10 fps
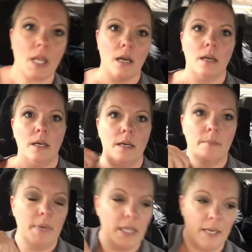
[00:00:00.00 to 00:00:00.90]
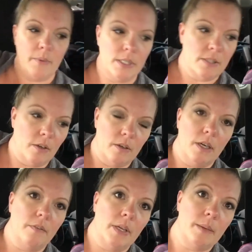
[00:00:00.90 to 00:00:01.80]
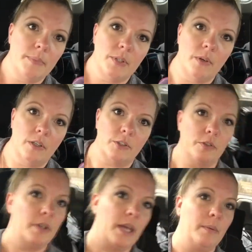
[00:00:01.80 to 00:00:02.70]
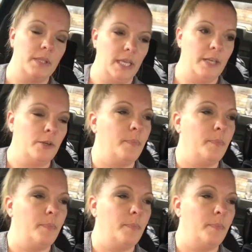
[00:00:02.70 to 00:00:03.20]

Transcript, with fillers: Um, my leg one is all covered up, so I'll show you that one later.